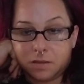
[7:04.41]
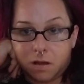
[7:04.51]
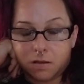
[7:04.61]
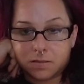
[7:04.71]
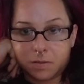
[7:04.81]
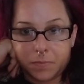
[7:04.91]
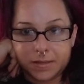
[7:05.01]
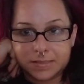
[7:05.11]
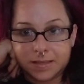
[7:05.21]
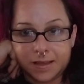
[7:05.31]
dogs on my
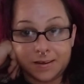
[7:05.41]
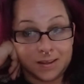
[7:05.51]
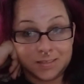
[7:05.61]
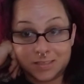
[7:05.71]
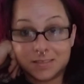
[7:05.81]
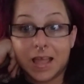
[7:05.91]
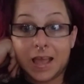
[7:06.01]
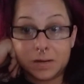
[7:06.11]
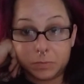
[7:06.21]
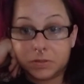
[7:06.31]
side. Not just
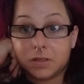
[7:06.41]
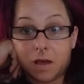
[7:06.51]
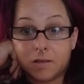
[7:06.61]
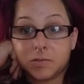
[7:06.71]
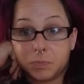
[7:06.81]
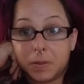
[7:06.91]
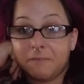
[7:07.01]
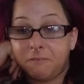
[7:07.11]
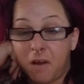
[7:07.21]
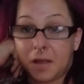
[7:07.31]
animal dogs. Big
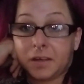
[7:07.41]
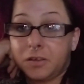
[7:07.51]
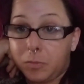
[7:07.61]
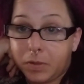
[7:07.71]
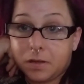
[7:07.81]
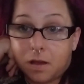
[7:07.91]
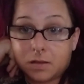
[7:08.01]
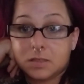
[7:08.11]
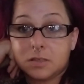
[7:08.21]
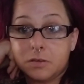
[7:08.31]
fucking human
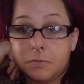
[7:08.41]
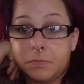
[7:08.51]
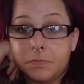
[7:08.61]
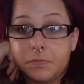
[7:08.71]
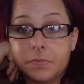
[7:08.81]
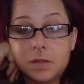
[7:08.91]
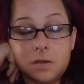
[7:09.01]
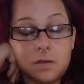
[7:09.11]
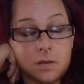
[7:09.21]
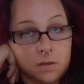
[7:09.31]
dogs, too.
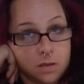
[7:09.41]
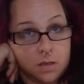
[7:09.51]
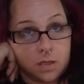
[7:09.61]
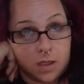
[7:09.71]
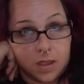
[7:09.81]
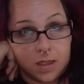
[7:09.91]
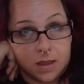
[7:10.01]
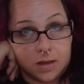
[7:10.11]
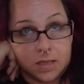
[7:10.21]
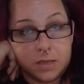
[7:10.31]

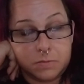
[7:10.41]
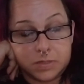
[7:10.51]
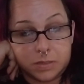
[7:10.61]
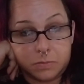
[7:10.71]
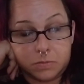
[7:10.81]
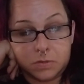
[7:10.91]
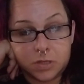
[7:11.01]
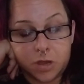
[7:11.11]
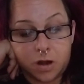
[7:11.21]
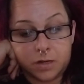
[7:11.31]
And he was in the
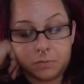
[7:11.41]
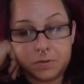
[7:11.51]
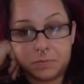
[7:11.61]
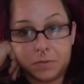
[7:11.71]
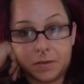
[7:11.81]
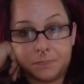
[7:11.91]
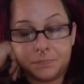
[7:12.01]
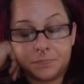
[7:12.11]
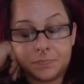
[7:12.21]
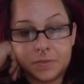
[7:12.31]
garden with me.
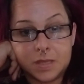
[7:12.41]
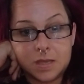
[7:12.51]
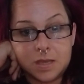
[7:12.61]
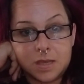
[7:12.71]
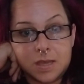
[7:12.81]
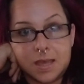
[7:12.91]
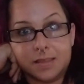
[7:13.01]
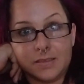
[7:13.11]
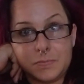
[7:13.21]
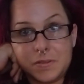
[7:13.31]
And
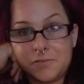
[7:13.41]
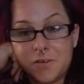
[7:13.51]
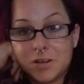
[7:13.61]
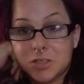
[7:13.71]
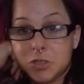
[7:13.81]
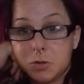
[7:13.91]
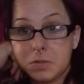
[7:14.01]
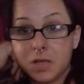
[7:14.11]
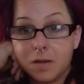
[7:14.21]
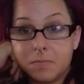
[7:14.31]
this motherfucker
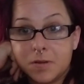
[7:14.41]
shows up.